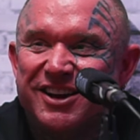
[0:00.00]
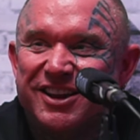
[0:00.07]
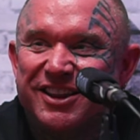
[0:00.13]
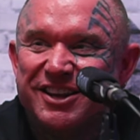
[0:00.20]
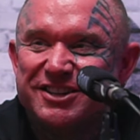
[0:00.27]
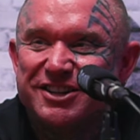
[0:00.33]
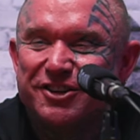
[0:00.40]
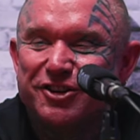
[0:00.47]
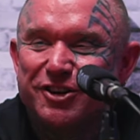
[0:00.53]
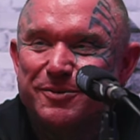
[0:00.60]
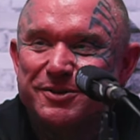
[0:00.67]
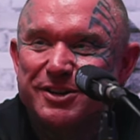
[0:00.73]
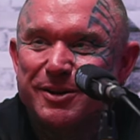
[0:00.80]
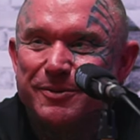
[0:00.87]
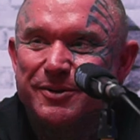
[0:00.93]
And
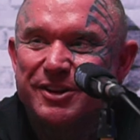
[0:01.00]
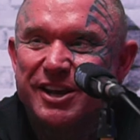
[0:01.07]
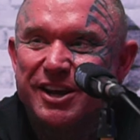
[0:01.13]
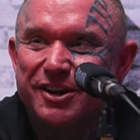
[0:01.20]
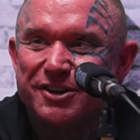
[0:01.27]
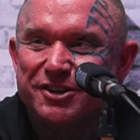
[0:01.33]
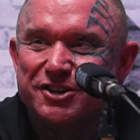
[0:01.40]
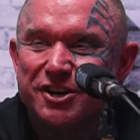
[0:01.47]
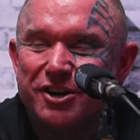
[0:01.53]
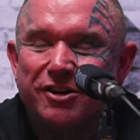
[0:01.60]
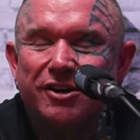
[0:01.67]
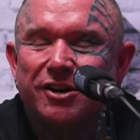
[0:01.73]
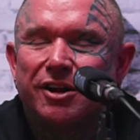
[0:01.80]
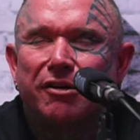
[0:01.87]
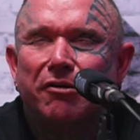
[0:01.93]
sometimes come the day to show, you
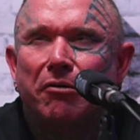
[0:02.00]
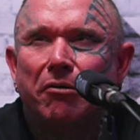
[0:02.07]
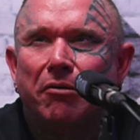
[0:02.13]
like,